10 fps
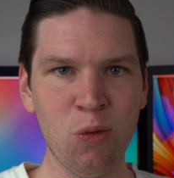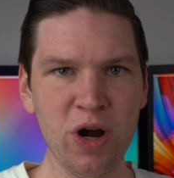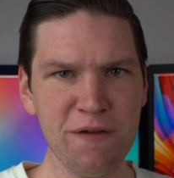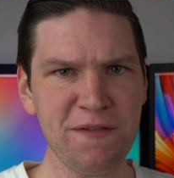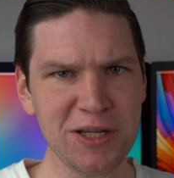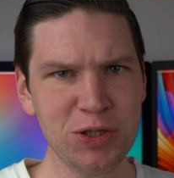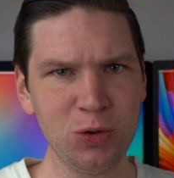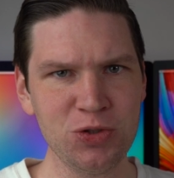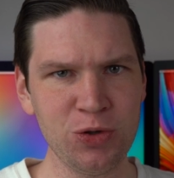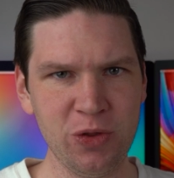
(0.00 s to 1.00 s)
What if I
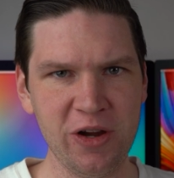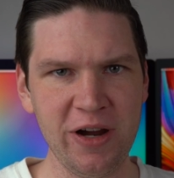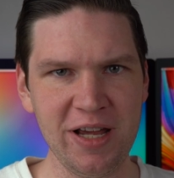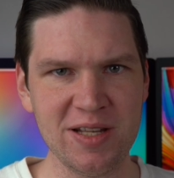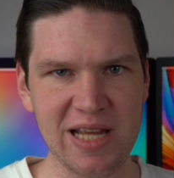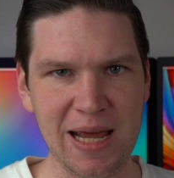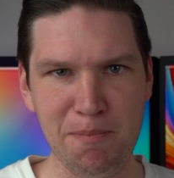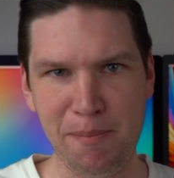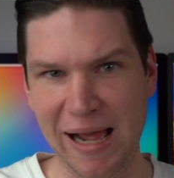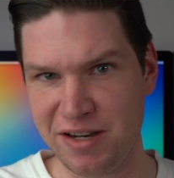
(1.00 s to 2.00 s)
told you there is a
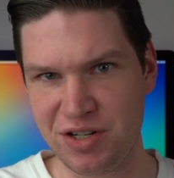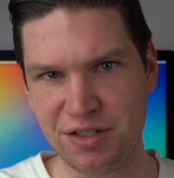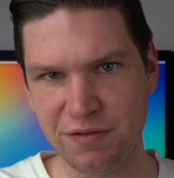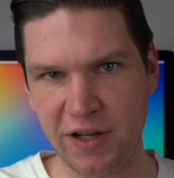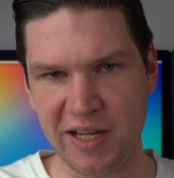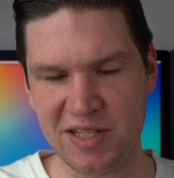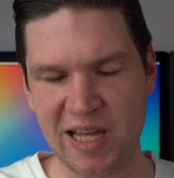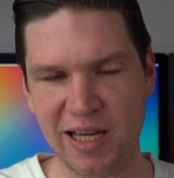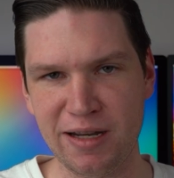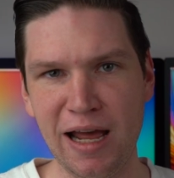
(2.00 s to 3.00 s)
magic device
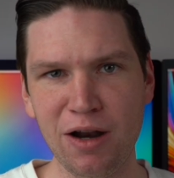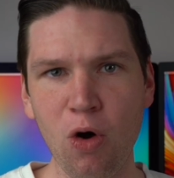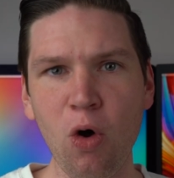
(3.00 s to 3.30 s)
that can not